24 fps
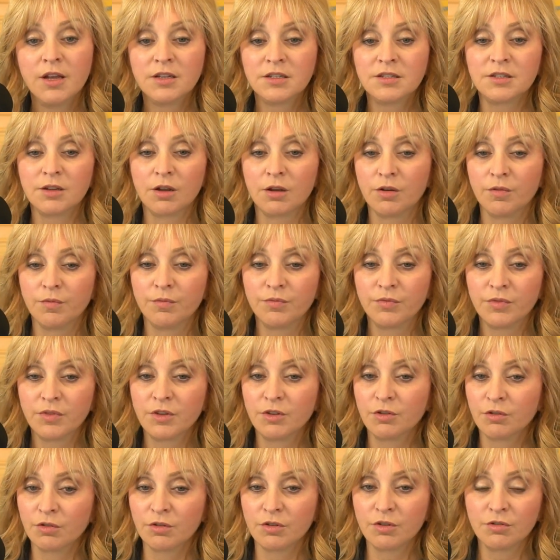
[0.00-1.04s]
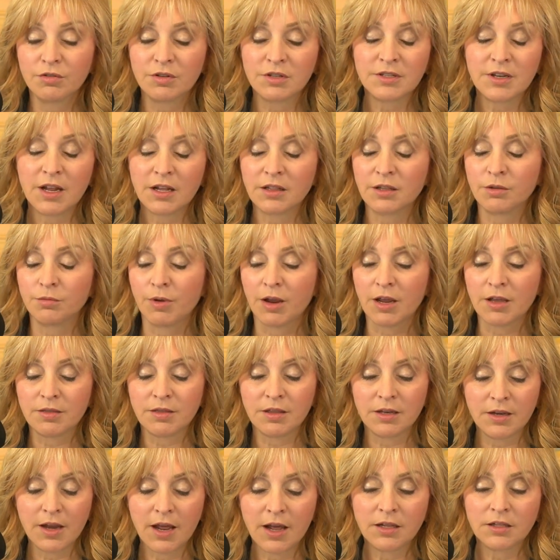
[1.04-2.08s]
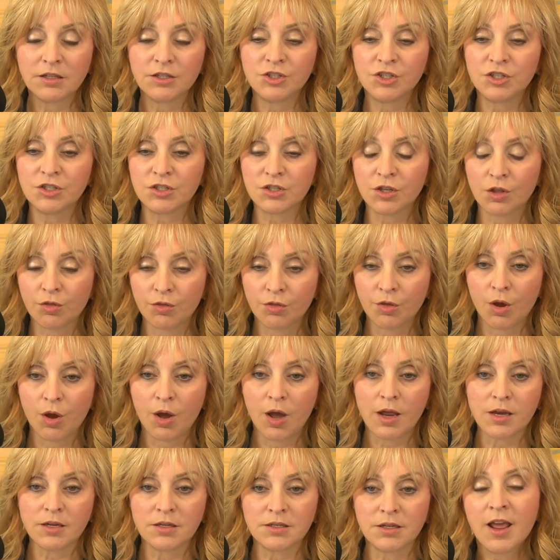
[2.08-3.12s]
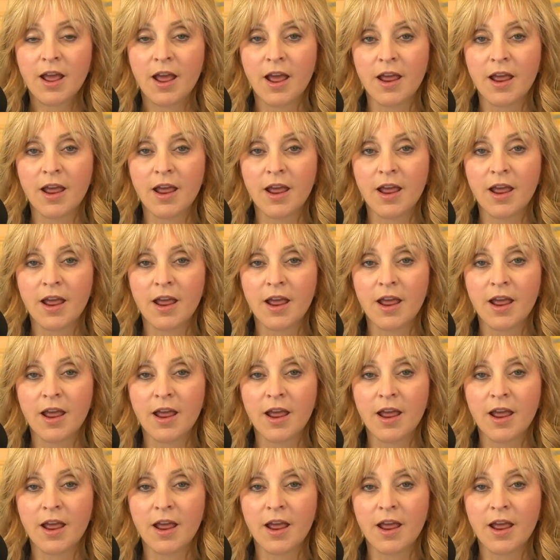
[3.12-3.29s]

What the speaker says: So you're exactly right. The analogies, the thought.